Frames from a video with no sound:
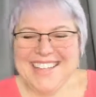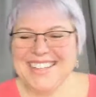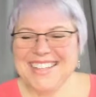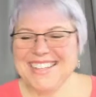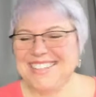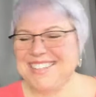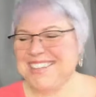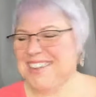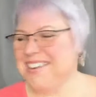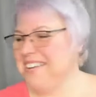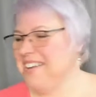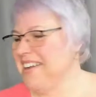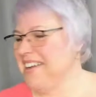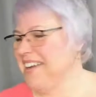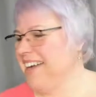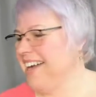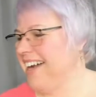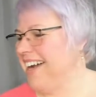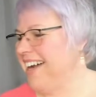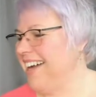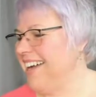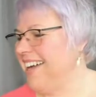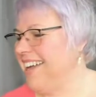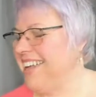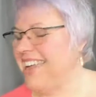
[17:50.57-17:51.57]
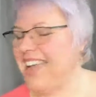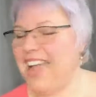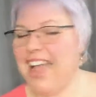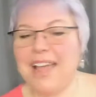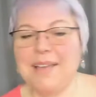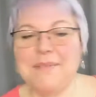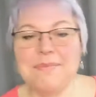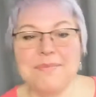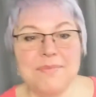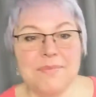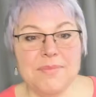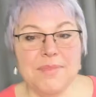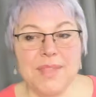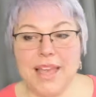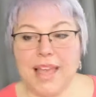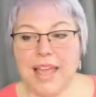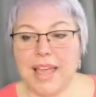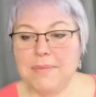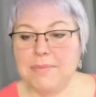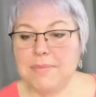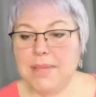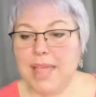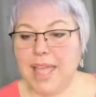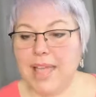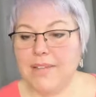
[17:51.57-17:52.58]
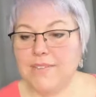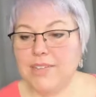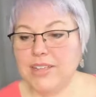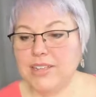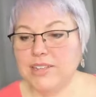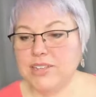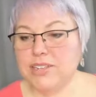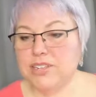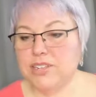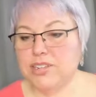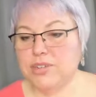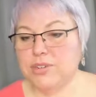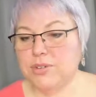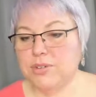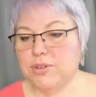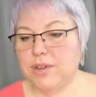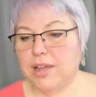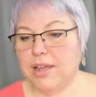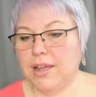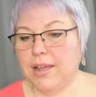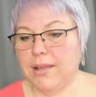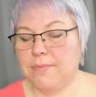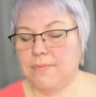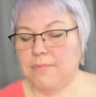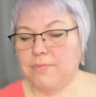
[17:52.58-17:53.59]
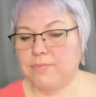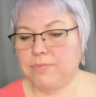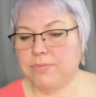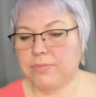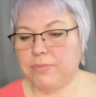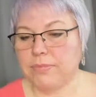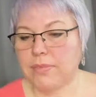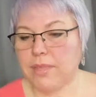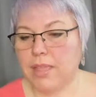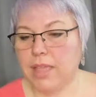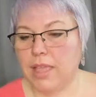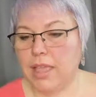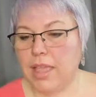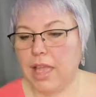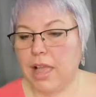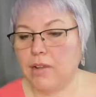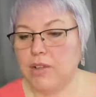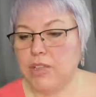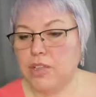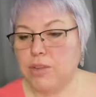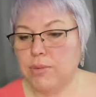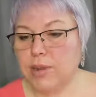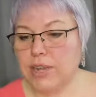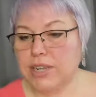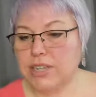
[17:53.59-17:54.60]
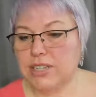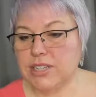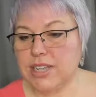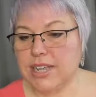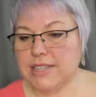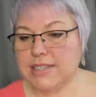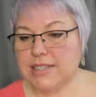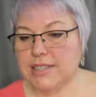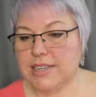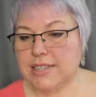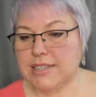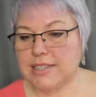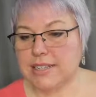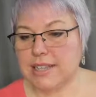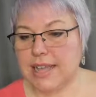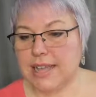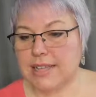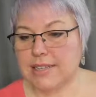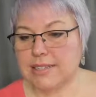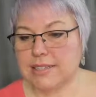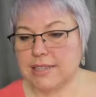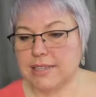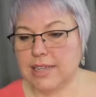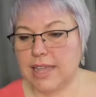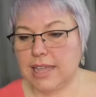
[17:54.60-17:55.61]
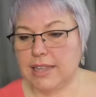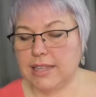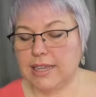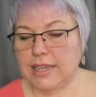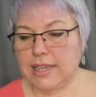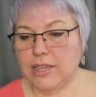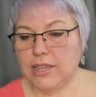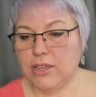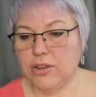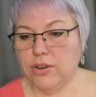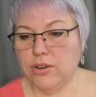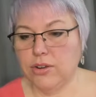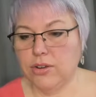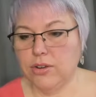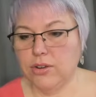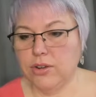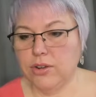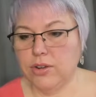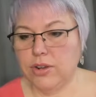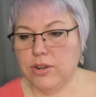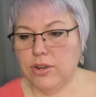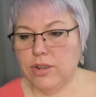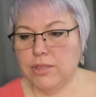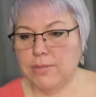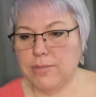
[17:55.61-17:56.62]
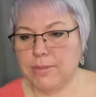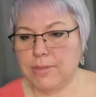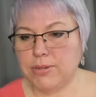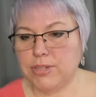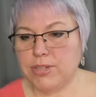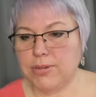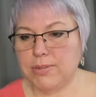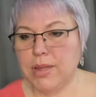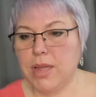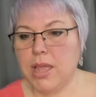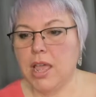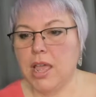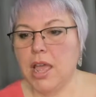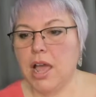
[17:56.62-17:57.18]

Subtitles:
So I'm having to. How can you watch last night's class, Kelly? You're in membership.